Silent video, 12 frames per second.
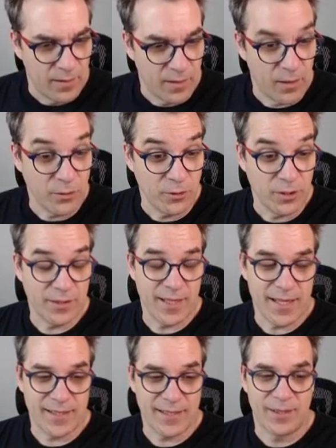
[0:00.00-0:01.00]
Oh, unit
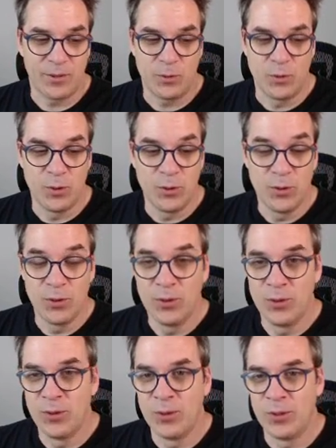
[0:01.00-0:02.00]
tests?
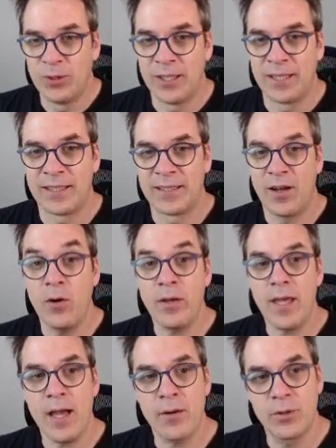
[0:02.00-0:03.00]
Ooh. Oh
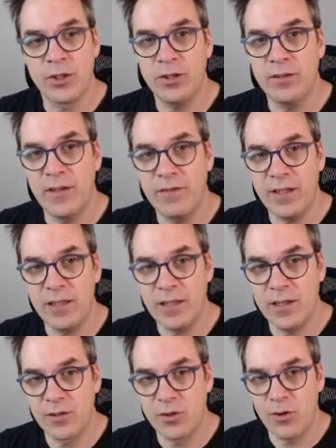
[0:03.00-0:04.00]
yeah, we should
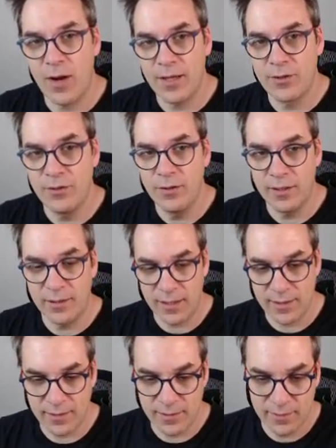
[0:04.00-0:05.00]
definitely also add unit
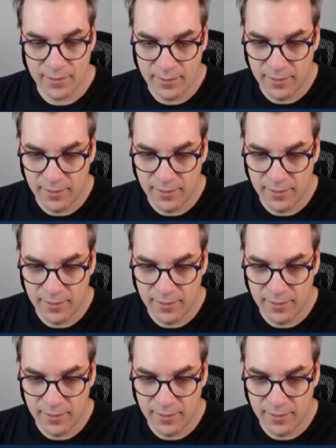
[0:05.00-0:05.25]
tests.